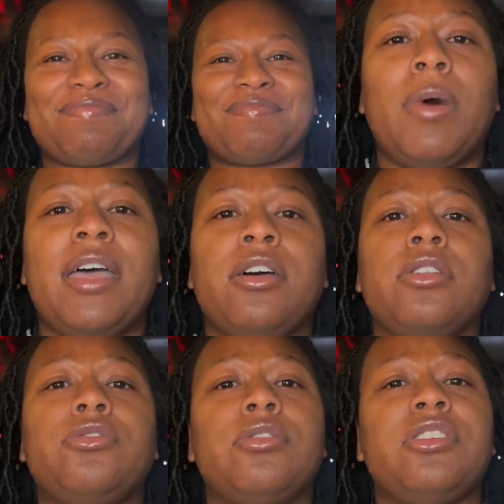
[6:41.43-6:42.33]
While
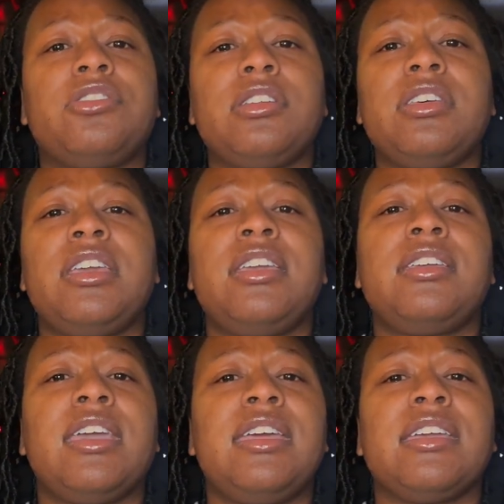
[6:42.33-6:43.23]
traditionally
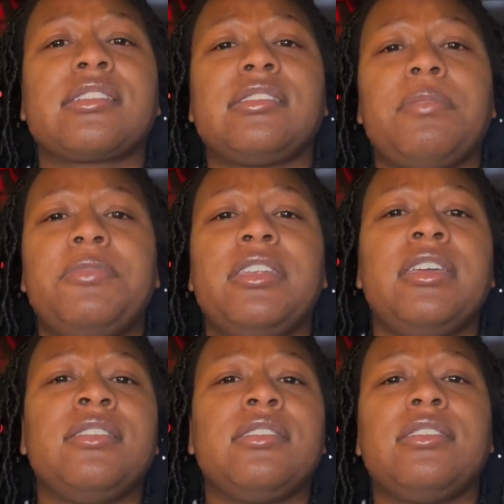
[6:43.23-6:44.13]
getting accepted
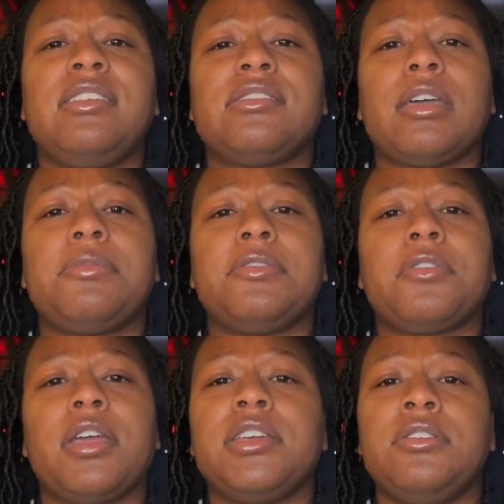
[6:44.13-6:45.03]
into these types of
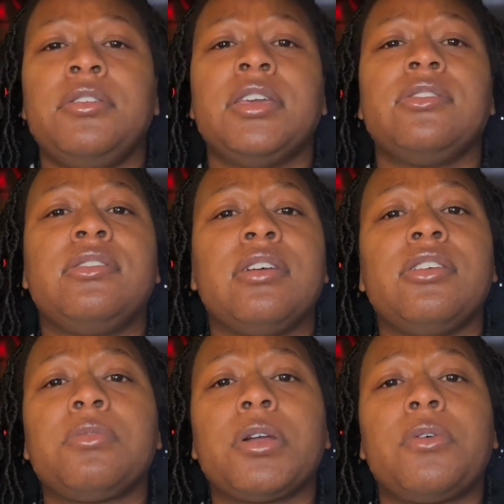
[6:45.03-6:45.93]
credit unions
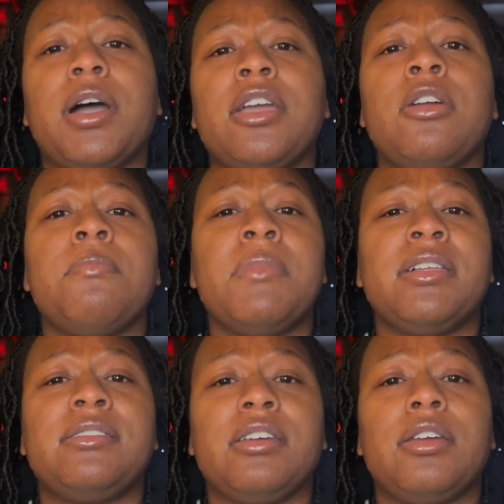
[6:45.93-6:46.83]
does require
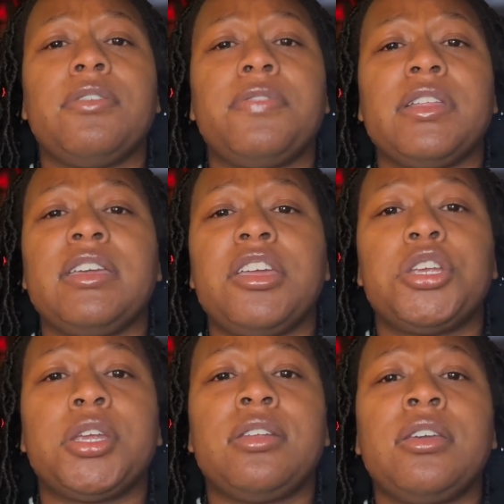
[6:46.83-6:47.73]
military
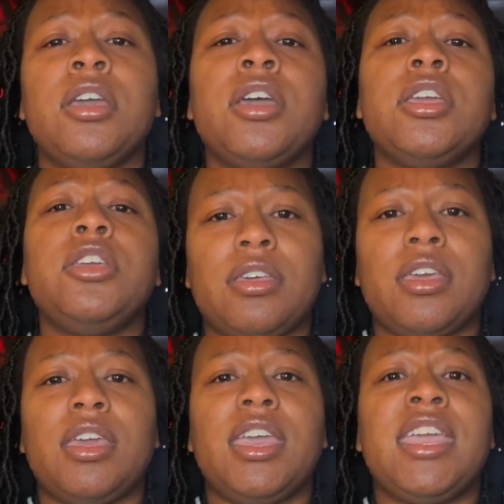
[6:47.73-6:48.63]
affiliation,
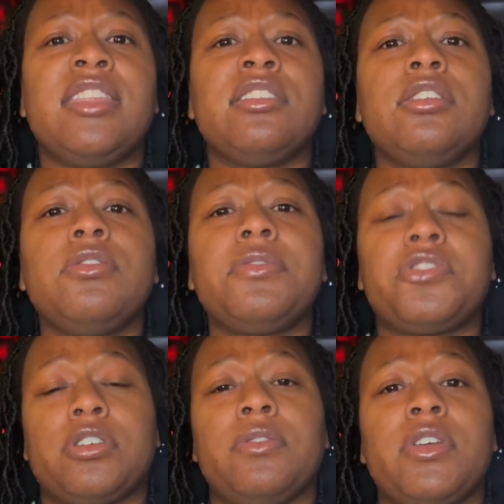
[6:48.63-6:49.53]
in lieu of
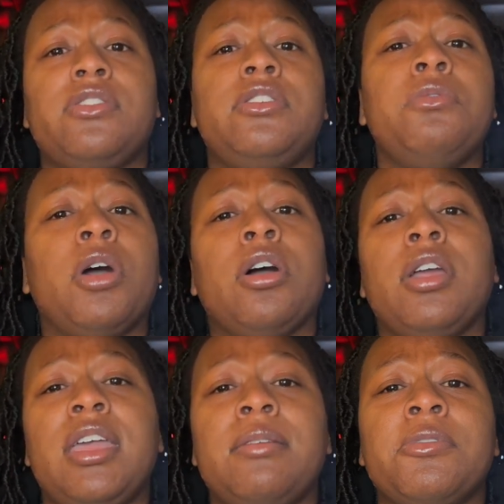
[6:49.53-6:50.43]
service, you are
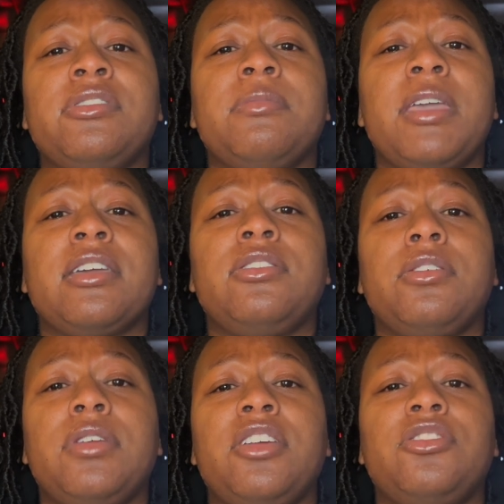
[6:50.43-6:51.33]
able to make a
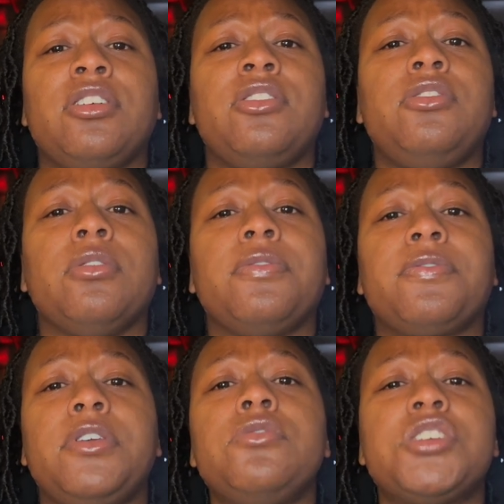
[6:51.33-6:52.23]
donation to a
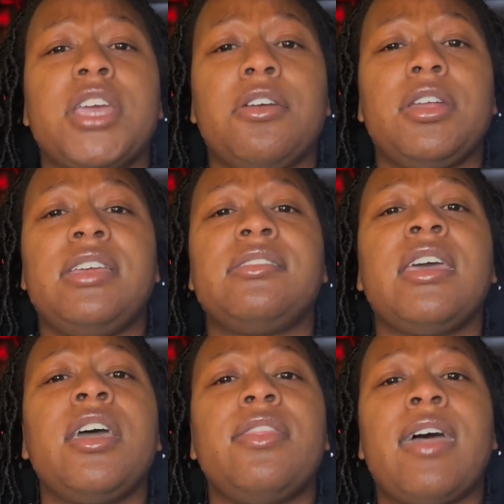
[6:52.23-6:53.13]
few charities
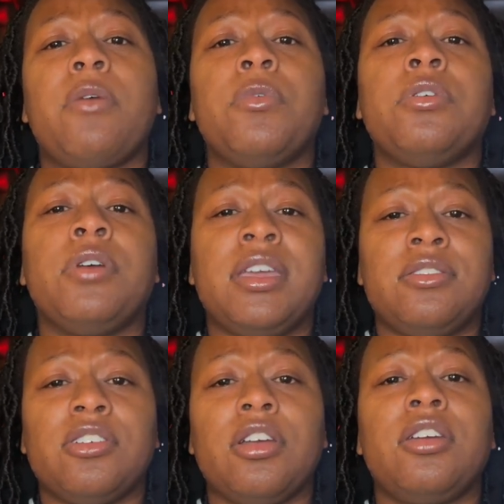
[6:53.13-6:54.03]
that will in
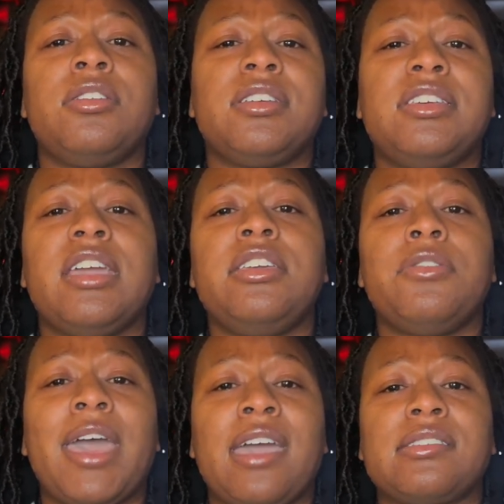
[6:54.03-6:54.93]
turn get you
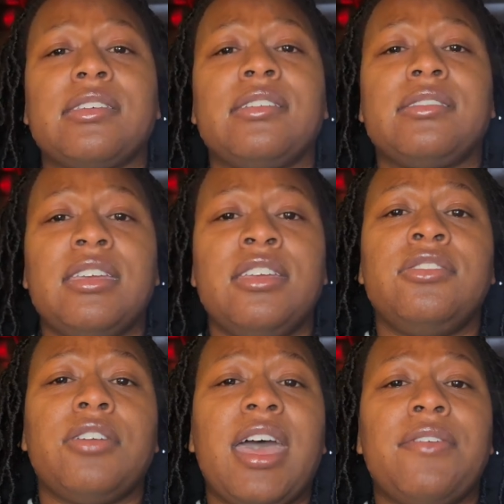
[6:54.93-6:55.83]
access
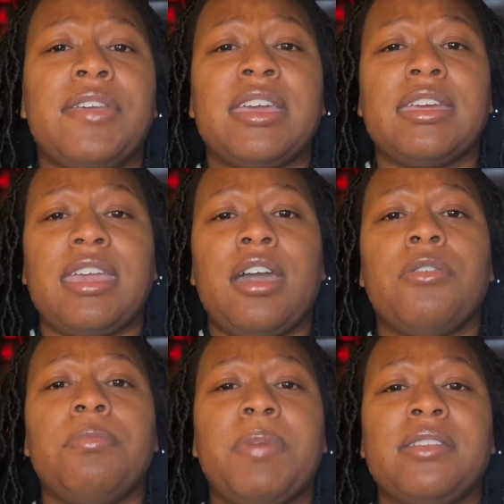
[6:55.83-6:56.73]
into having an account
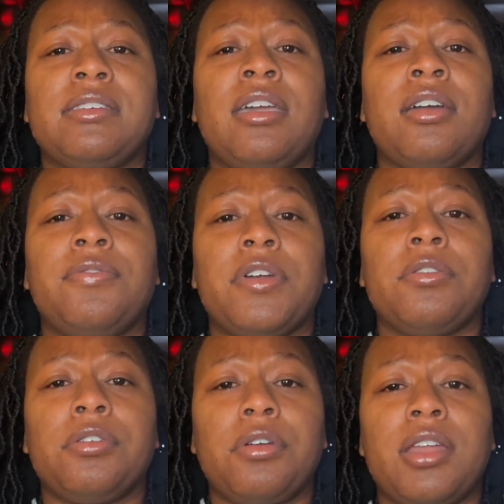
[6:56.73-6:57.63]
with Pentagon
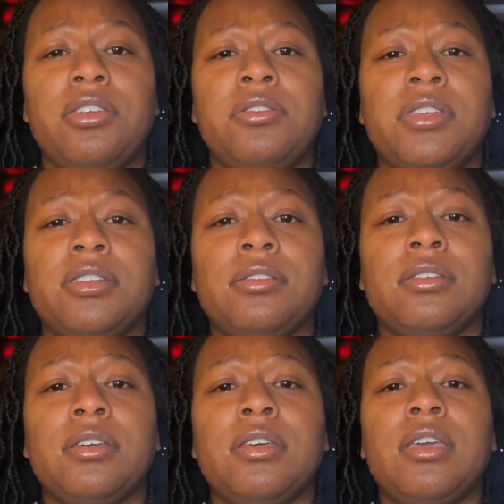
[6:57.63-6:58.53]
Federal Credit Union.
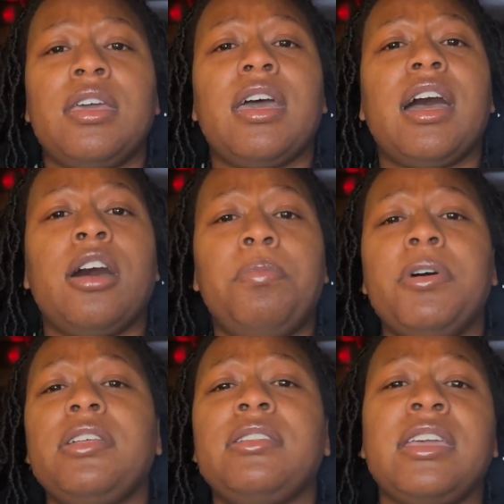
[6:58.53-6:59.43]
I'll put
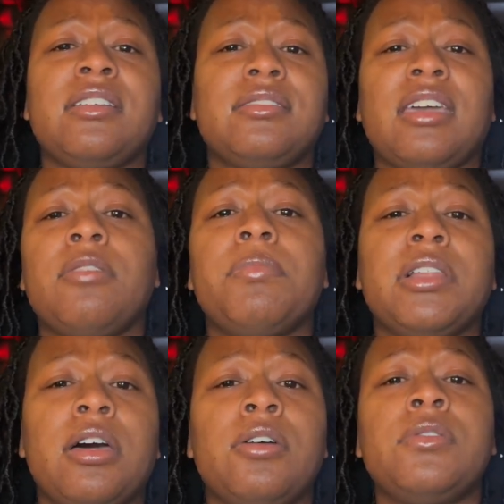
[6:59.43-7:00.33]
a link down
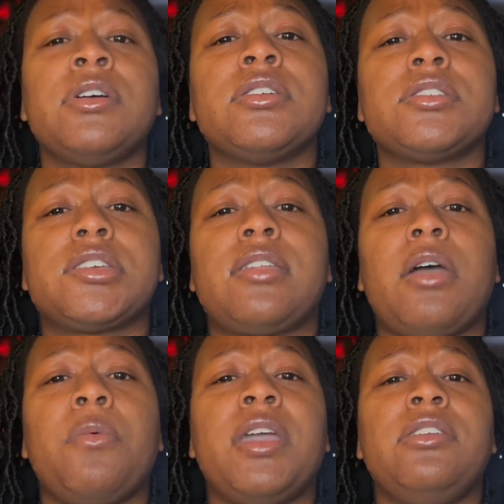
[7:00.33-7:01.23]
below so
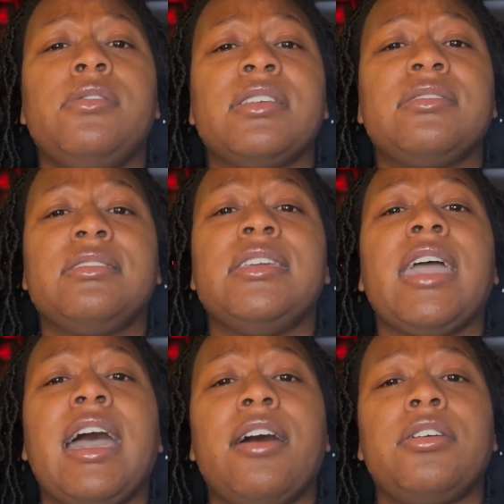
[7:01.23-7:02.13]
that way you can see
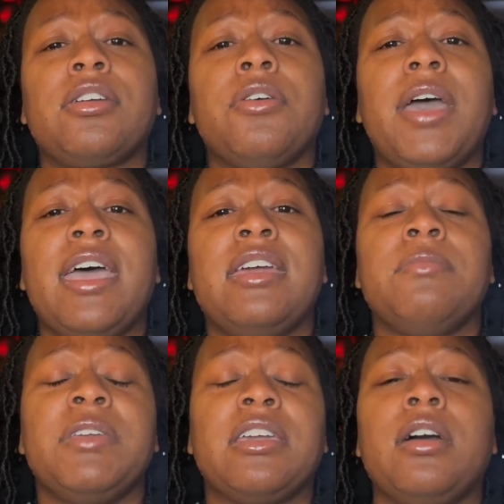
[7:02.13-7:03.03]
how to go ahead and
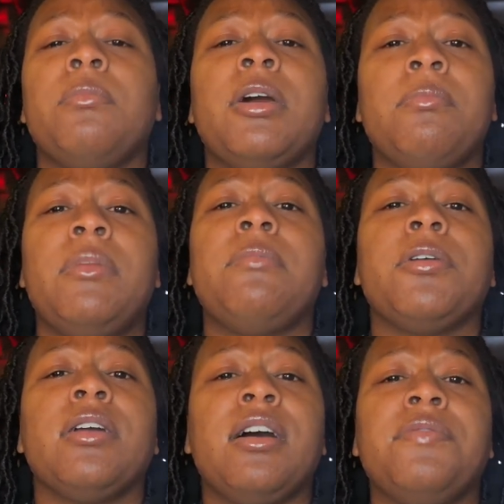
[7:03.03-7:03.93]
become a
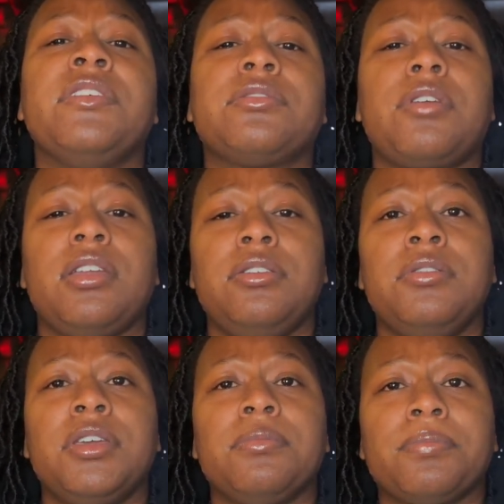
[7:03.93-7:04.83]
member of this credit
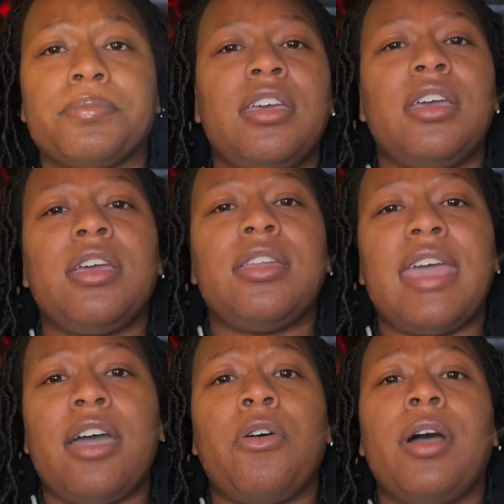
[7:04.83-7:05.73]
union.
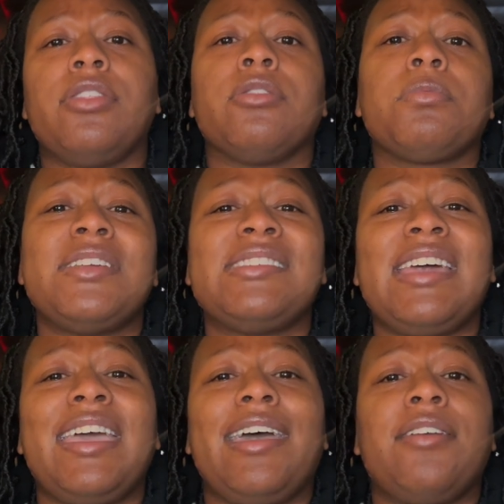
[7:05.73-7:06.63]
Now, the reason
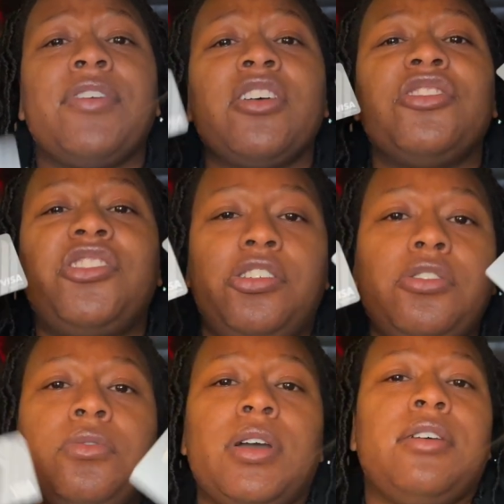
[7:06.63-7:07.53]
I have
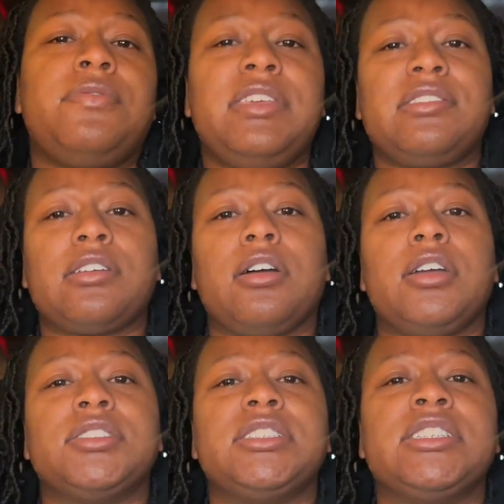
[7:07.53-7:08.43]
2 of these
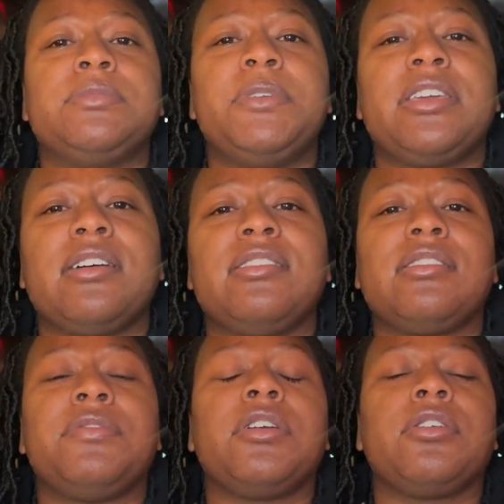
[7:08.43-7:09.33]
cards is because
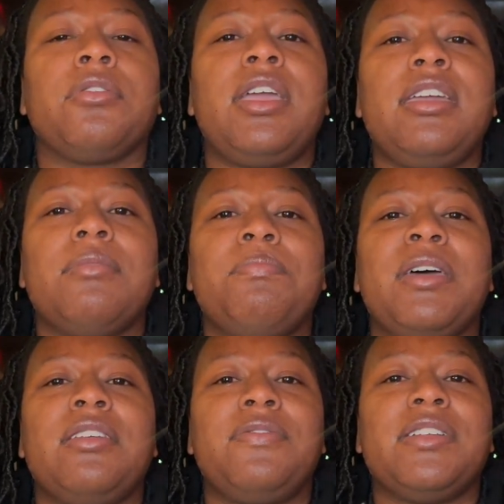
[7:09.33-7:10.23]
of the great
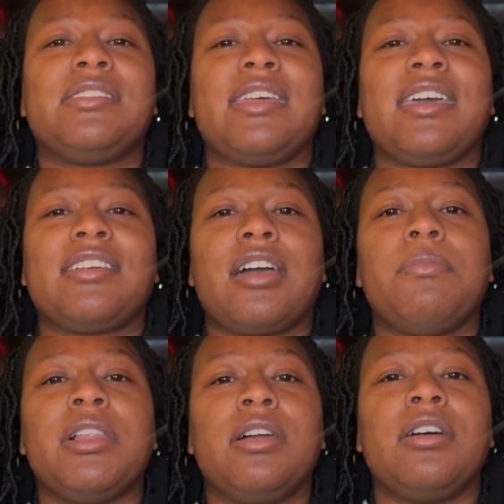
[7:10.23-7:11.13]
benefits that come
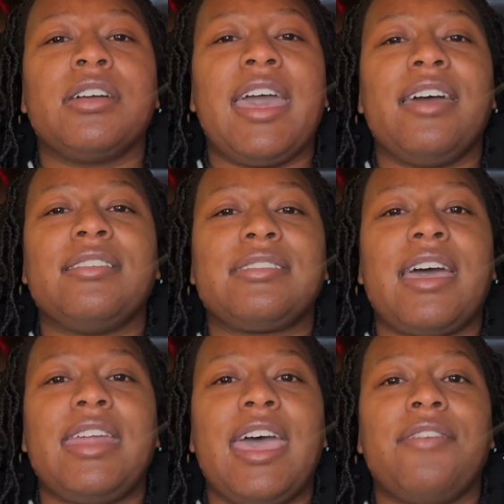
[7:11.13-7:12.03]

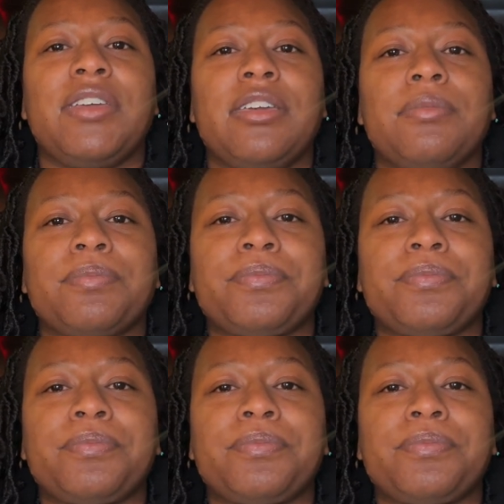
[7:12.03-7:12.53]
alongside having it.